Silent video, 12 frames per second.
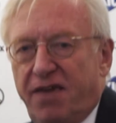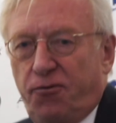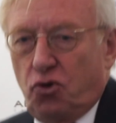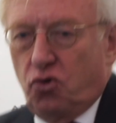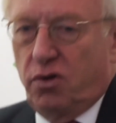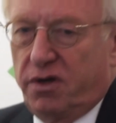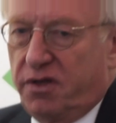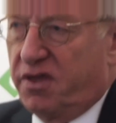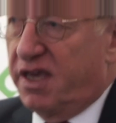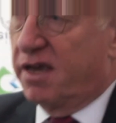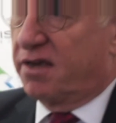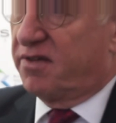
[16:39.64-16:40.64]
give you
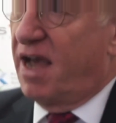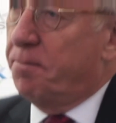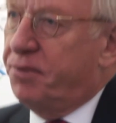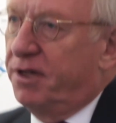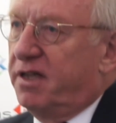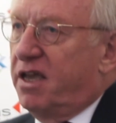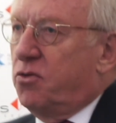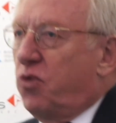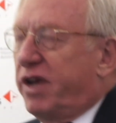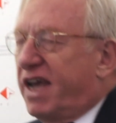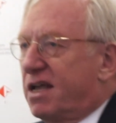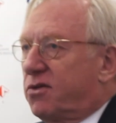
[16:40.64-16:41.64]
the example
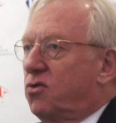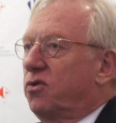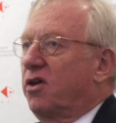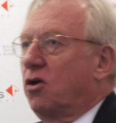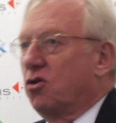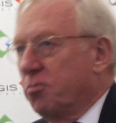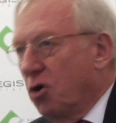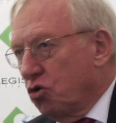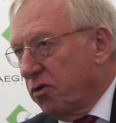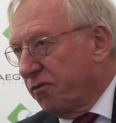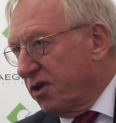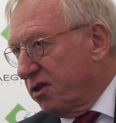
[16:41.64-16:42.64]
in regards to the
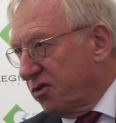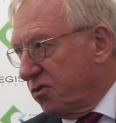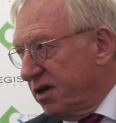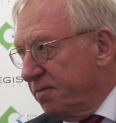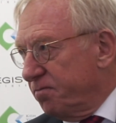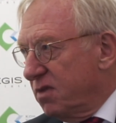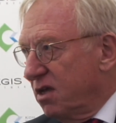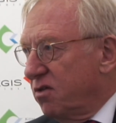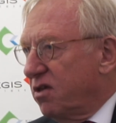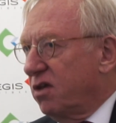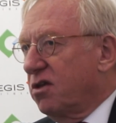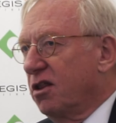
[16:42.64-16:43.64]
automotive industry.
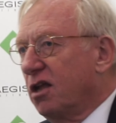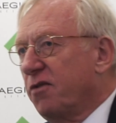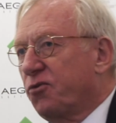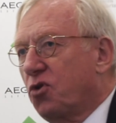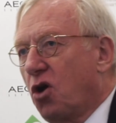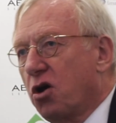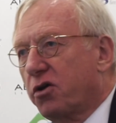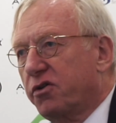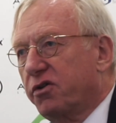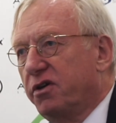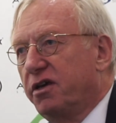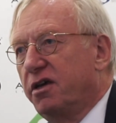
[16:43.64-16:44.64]
Mm-hmm. There's a lot of
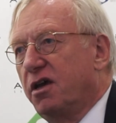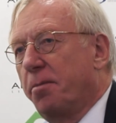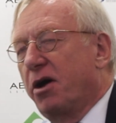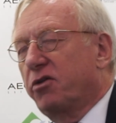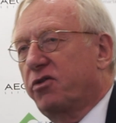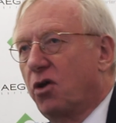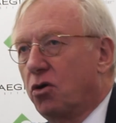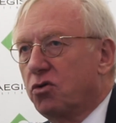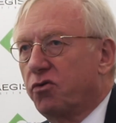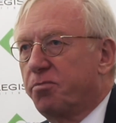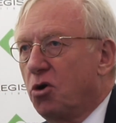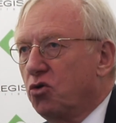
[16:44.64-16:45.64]
talk about the
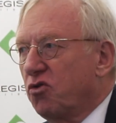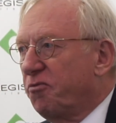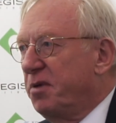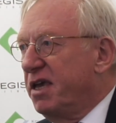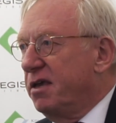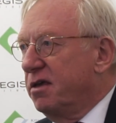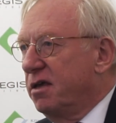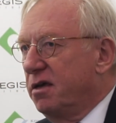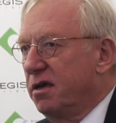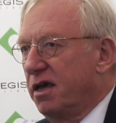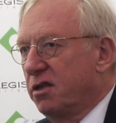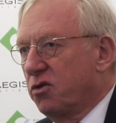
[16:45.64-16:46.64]
automotive
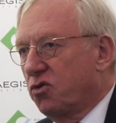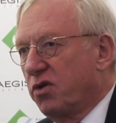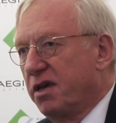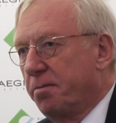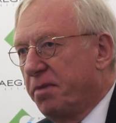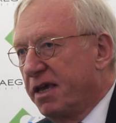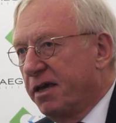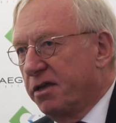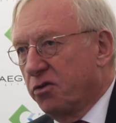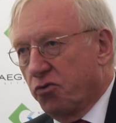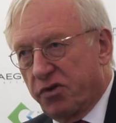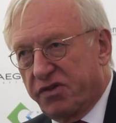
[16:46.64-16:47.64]
industry being
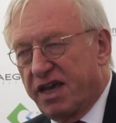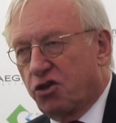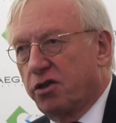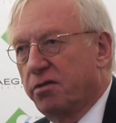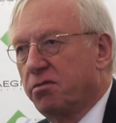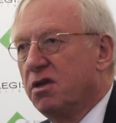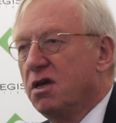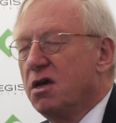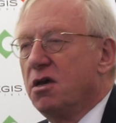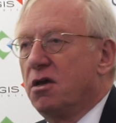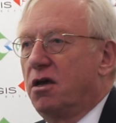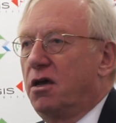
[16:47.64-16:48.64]
in a recession.
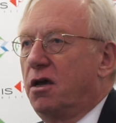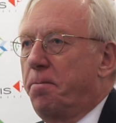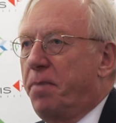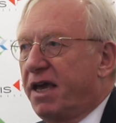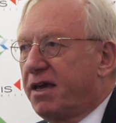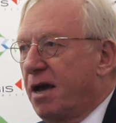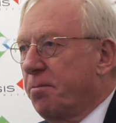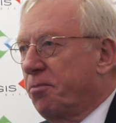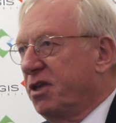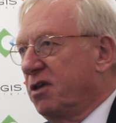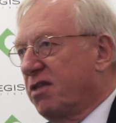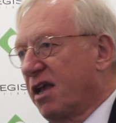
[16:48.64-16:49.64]
Big
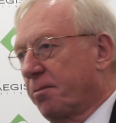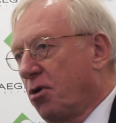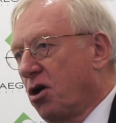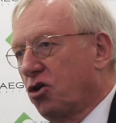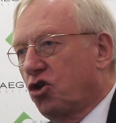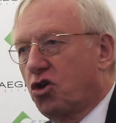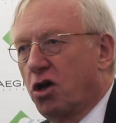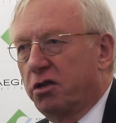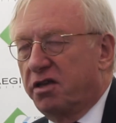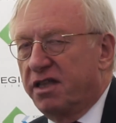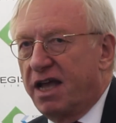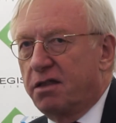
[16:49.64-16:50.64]
companies like Bosch,
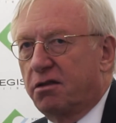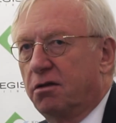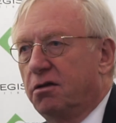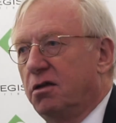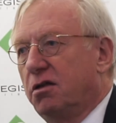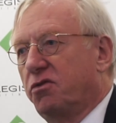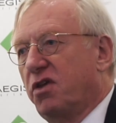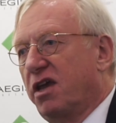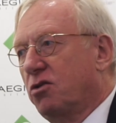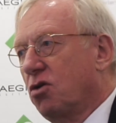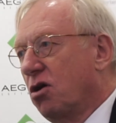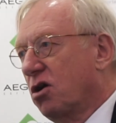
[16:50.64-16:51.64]
Continental,
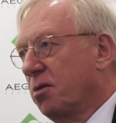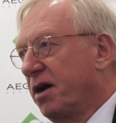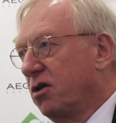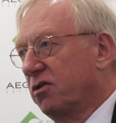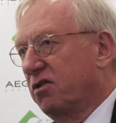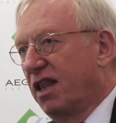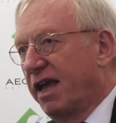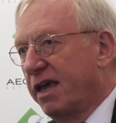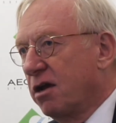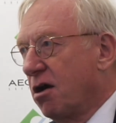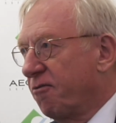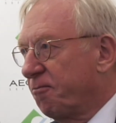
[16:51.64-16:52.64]
they talk about
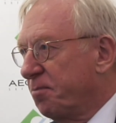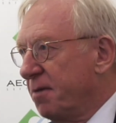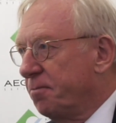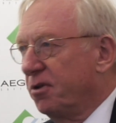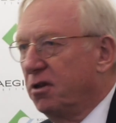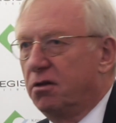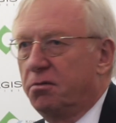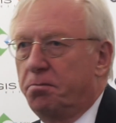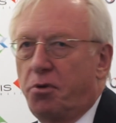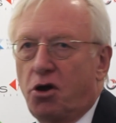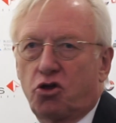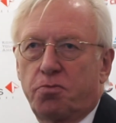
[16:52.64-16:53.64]
laying off people,
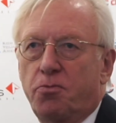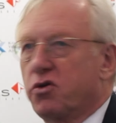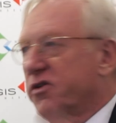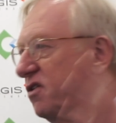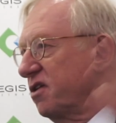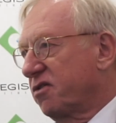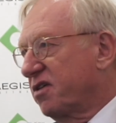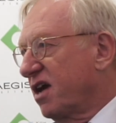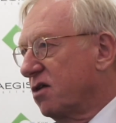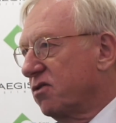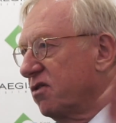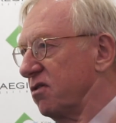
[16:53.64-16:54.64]
Bosch more than
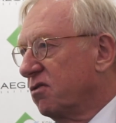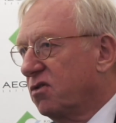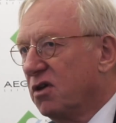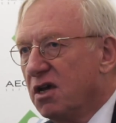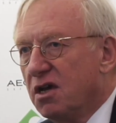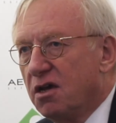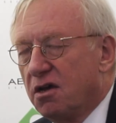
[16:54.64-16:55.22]
1,000.